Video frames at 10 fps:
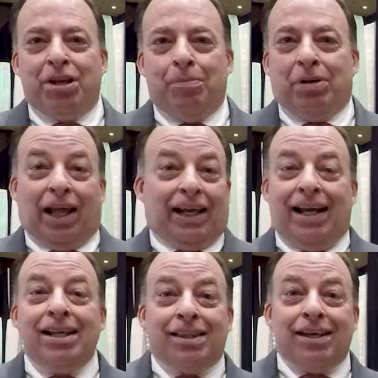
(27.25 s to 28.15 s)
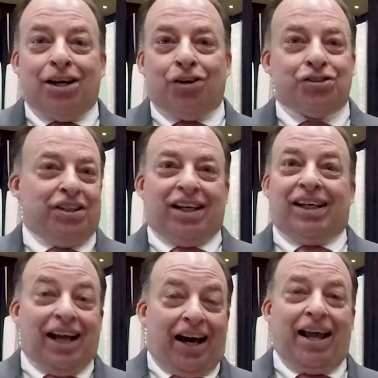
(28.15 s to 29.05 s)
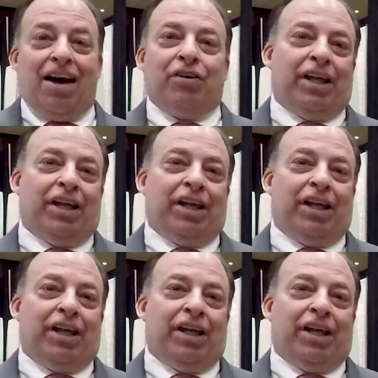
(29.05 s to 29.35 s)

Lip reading: But like anything else, you gotta have a